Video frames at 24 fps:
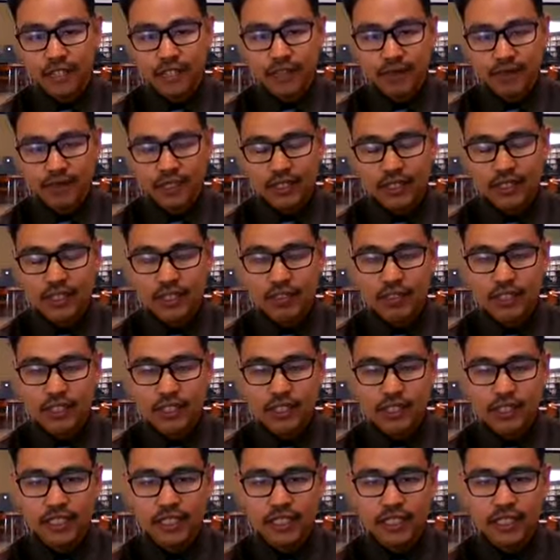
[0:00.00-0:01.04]
if the
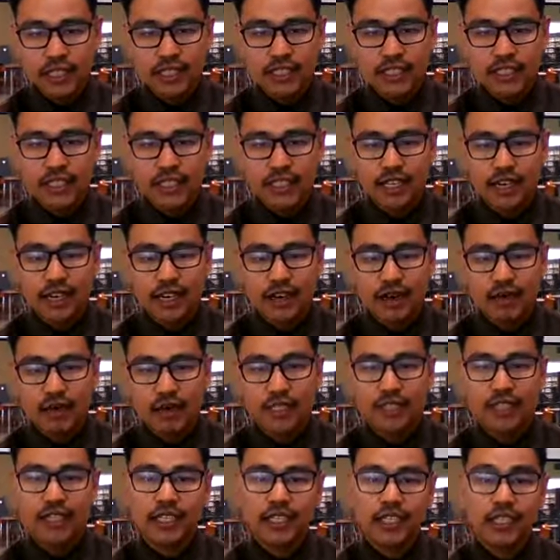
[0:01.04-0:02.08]
student is
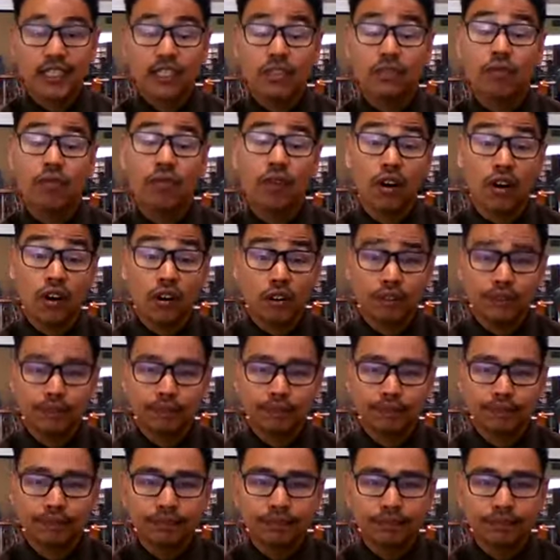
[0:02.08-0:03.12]
attended in fall